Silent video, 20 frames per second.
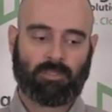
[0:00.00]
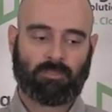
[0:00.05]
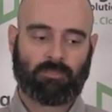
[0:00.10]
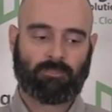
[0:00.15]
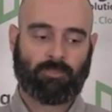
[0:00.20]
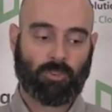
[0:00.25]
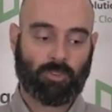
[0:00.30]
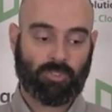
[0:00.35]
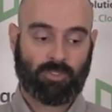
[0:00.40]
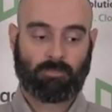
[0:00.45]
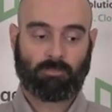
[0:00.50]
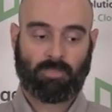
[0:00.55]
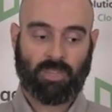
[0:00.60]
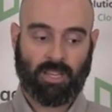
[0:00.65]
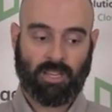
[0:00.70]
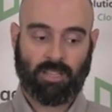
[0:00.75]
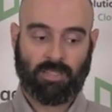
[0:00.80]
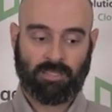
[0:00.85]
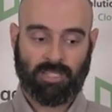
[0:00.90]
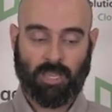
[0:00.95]
first
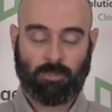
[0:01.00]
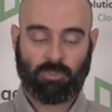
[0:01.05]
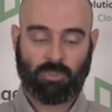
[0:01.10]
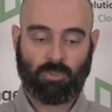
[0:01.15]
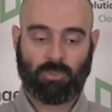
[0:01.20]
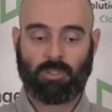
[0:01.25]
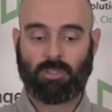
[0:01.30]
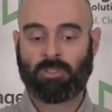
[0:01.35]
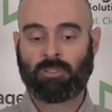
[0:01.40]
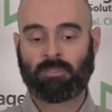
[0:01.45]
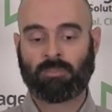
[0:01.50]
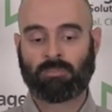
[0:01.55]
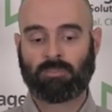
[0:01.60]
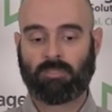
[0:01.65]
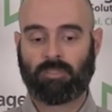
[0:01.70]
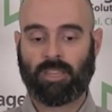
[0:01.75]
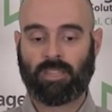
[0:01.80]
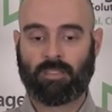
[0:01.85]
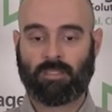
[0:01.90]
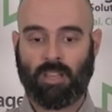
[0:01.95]
being conceptual,
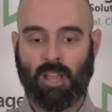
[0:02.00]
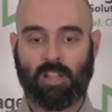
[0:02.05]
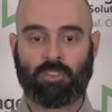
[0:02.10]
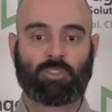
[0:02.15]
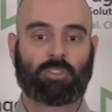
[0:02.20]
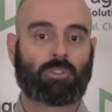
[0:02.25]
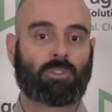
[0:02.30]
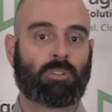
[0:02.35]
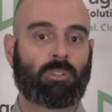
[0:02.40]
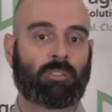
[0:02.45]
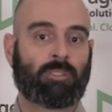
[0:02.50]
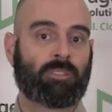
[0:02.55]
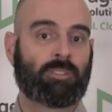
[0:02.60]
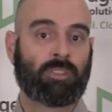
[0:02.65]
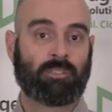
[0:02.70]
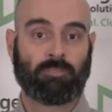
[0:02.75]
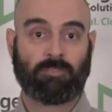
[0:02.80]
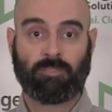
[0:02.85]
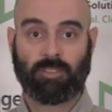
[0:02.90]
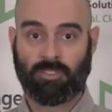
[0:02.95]
then logical,
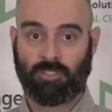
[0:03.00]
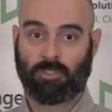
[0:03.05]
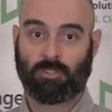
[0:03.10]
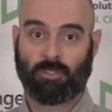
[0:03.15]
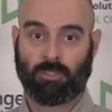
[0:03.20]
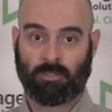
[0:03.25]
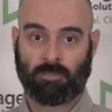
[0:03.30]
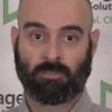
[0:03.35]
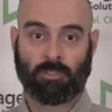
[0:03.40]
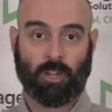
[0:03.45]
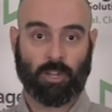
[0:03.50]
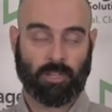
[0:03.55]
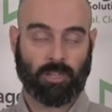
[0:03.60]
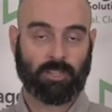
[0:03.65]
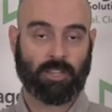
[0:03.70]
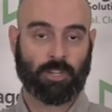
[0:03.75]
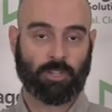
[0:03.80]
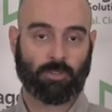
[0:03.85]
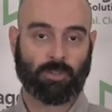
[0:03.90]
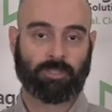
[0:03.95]
then physical
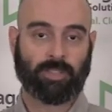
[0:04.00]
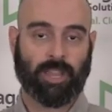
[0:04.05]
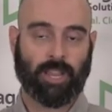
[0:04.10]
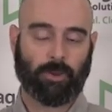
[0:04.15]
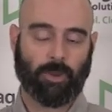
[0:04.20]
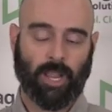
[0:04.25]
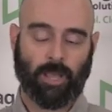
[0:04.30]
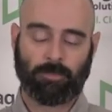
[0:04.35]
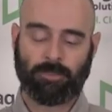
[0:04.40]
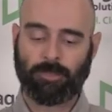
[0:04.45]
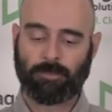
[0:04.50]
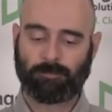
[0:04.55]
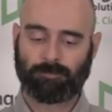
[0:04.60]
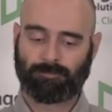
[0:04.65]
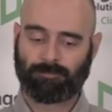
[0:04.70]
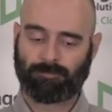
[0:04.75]
architectural diagrams.